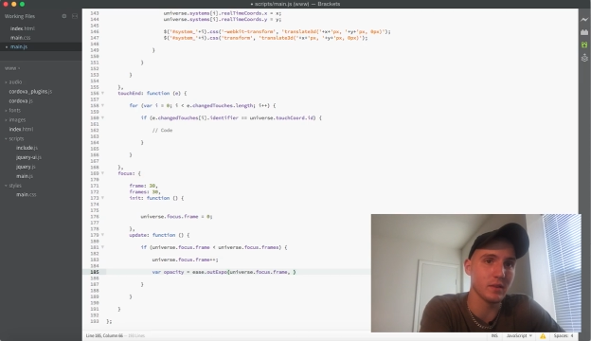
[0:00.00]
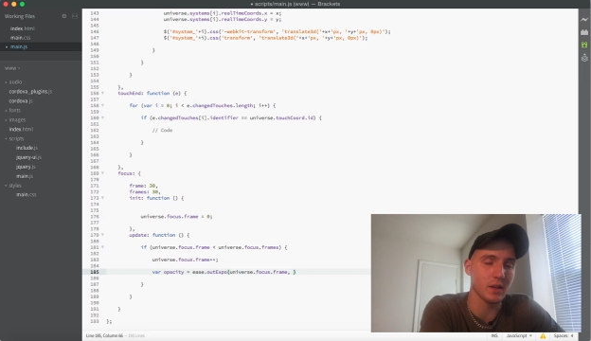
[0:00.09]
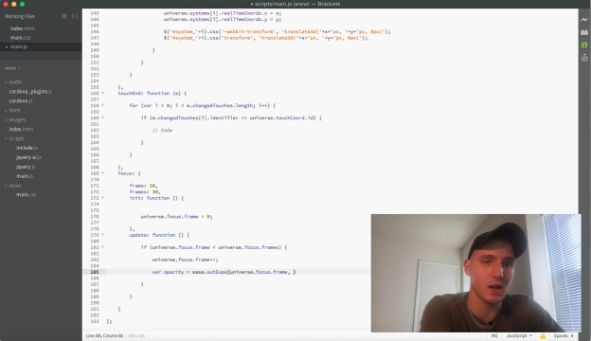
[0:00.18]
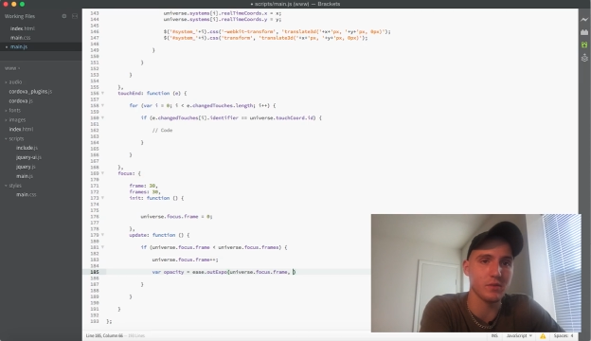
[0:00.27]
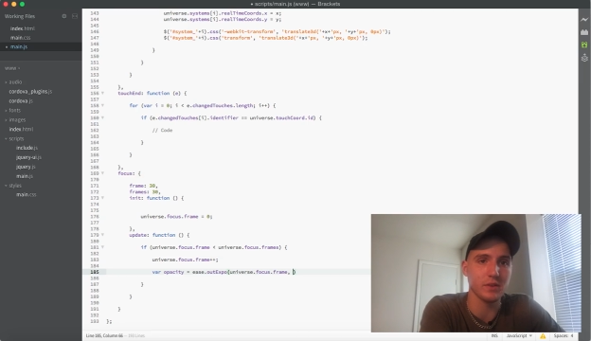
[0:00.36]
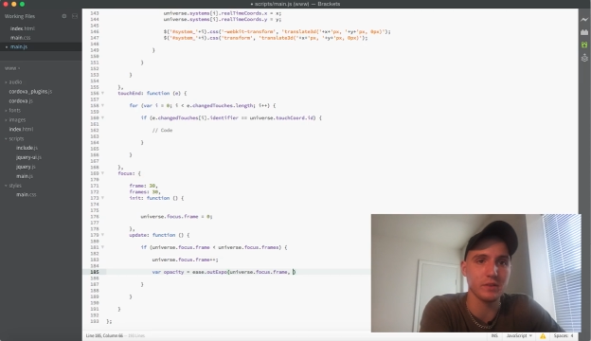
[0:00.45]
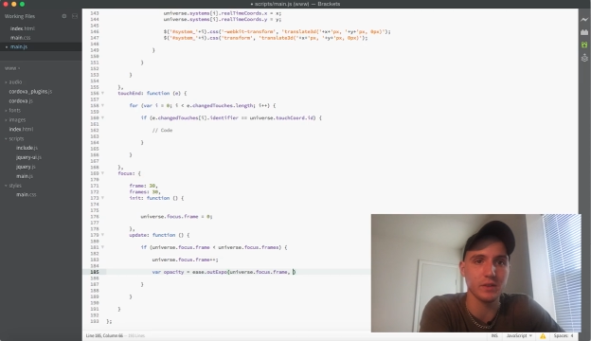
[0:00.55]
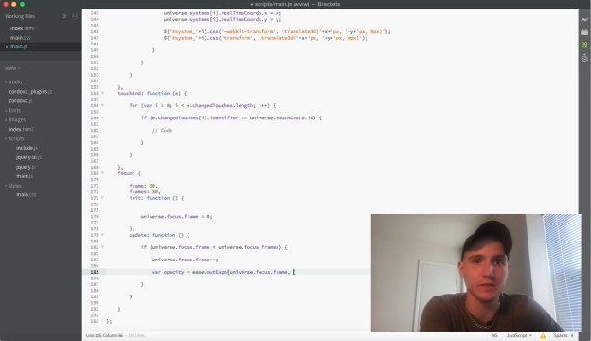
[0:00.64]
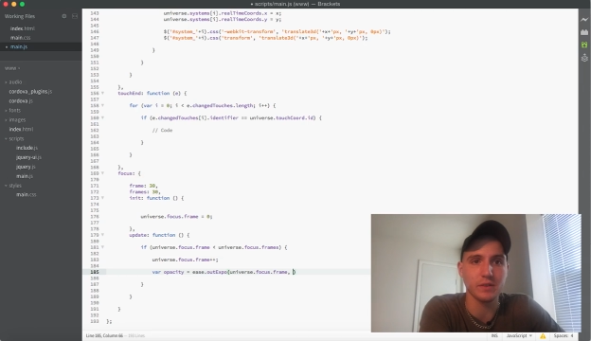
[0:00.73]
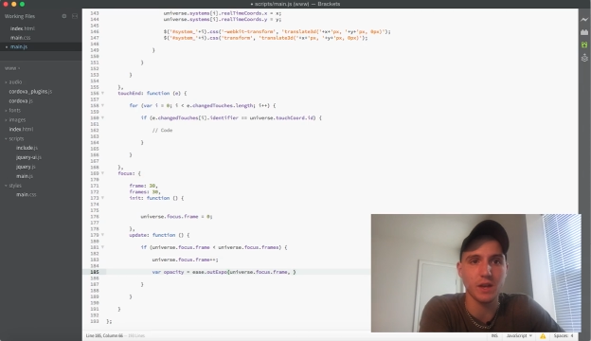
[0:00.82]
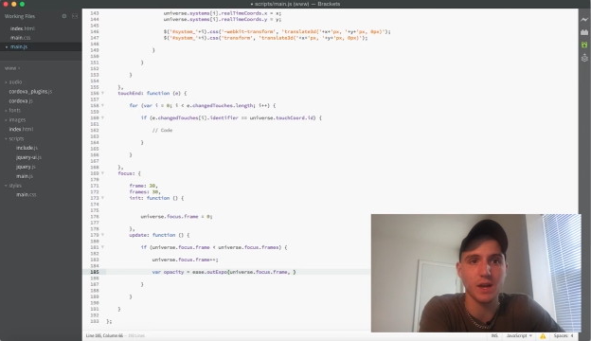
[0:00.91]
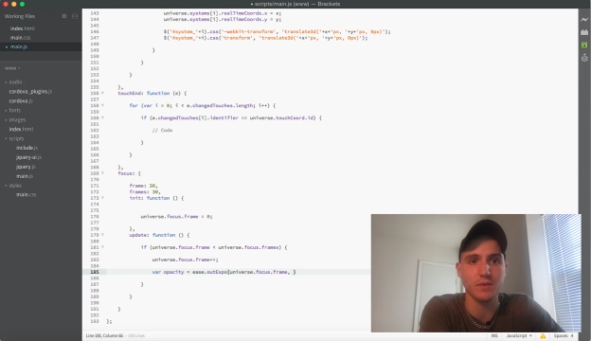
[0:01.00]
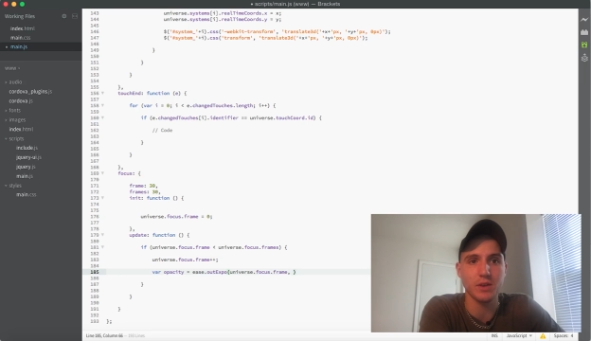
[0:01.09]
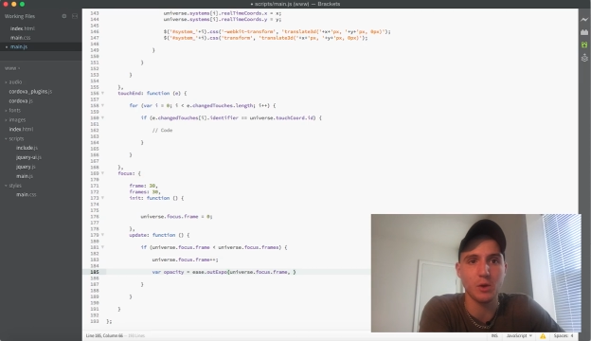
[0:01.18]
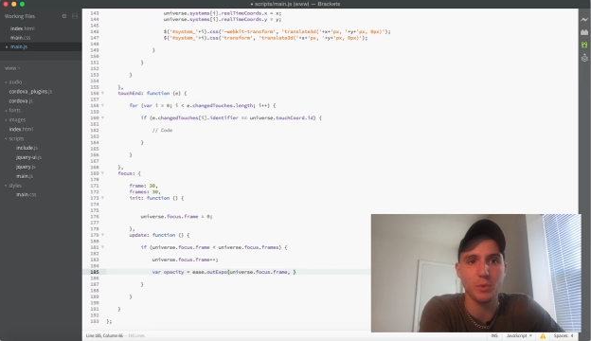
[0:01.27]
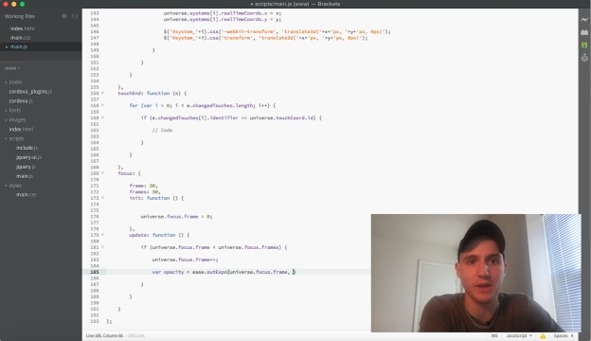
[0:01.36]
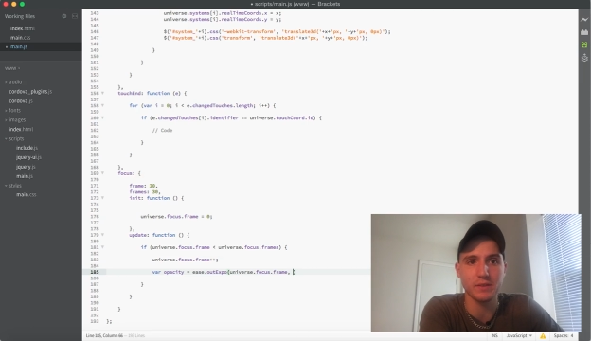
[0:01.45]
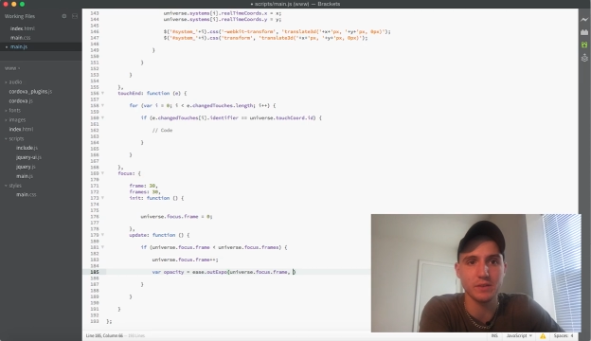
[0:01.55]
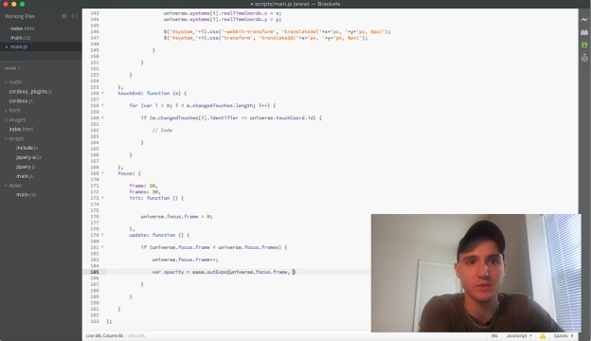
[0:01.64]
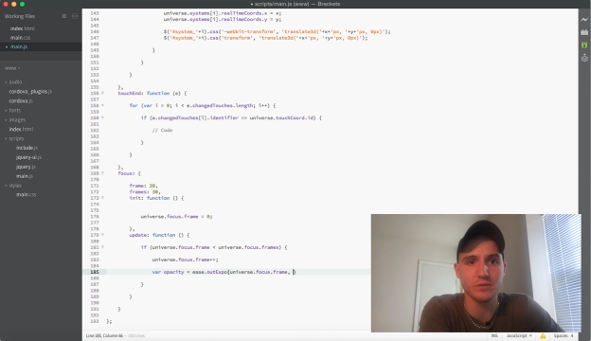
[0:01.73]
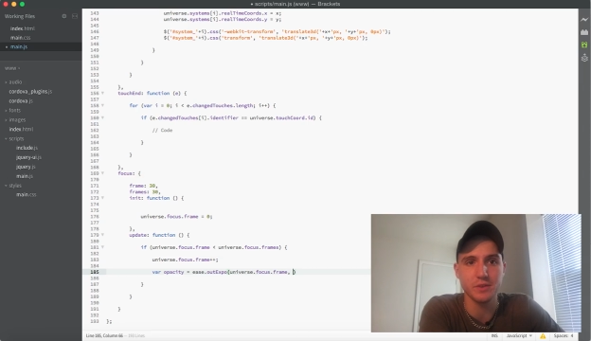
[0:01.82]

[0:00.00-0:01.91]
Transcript: then obviously it's going to have an opacity of